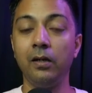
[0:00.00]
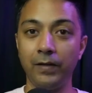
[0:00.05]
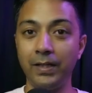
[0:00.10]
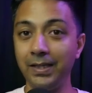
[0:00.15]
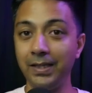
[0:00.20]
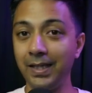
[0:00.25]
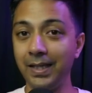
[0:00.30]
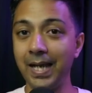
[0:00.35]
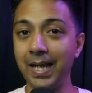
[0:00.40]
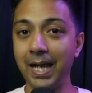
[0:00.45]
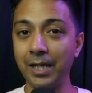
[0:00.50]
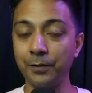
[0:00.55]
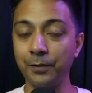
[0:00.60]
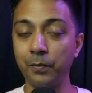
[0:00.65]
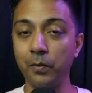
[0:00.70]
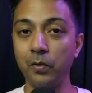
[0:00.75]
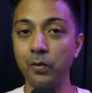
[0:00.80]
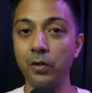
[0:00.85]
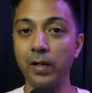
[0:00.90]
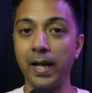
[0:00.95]
within the
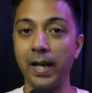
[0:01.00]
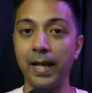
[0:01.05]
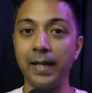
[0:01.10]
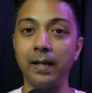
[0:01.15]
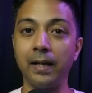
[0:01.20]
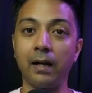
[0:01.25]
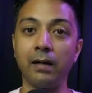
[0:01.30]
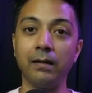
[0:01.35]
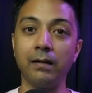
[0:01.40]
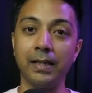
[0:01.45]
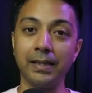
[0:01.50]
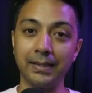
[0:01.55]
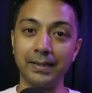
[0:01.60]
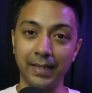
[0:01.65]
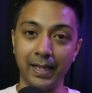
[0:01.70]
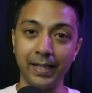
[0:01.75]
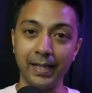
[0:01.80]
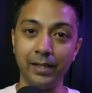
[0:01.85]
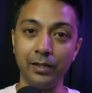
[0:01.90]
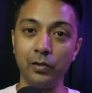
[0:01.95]
dashboard and are
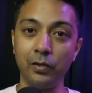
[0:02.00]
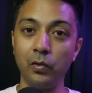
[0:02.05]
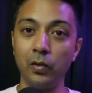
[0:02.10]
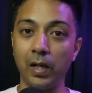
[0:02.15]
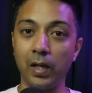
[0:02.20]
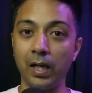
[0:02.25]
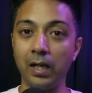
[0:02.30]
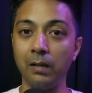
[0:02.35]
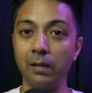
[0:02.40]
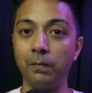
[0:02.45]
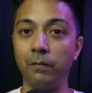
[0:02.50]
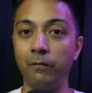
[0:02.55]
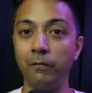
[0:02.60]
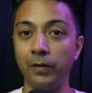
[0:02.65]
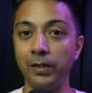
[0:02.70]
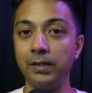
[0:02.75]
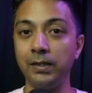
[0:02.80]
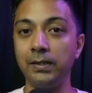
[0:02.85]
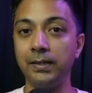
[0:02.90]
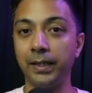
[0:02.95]
designed to help
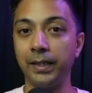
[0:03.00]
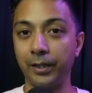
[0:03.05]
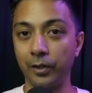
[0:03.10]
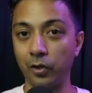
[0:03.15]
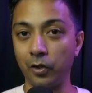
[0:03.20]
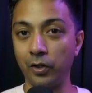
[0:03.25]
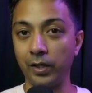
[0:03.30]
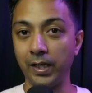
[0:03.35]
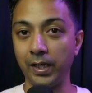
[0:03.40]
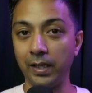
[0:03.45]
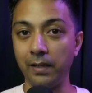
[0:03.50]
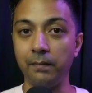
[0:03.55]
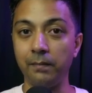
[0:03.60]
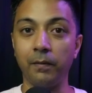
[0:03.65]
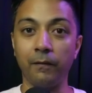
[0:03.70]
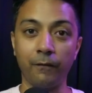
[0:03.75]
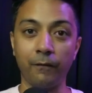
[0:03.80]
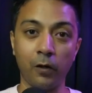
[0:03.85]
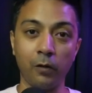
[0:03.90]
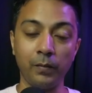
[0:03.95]
with security,
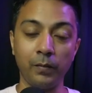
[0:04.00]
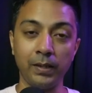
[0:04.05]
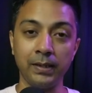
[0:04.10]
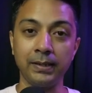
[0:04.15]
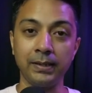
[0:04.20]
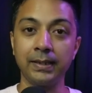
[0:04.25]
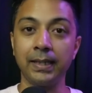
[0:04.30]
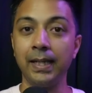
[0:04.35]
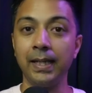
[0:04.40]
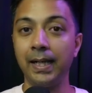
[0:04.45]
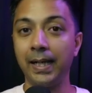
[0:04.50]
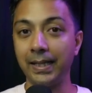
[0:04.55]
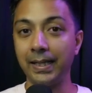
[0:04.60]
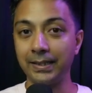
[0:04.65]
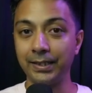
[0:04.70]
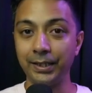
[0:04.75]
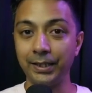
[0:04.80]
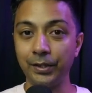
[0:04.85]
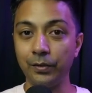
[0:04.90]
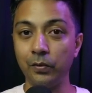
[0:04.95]
performance,
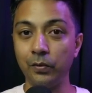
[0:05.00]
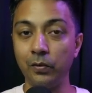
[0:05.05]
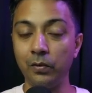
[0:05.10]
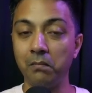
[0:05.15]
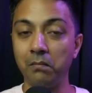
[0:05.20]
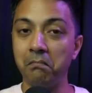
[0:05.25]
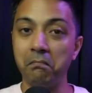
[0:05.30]
SEO,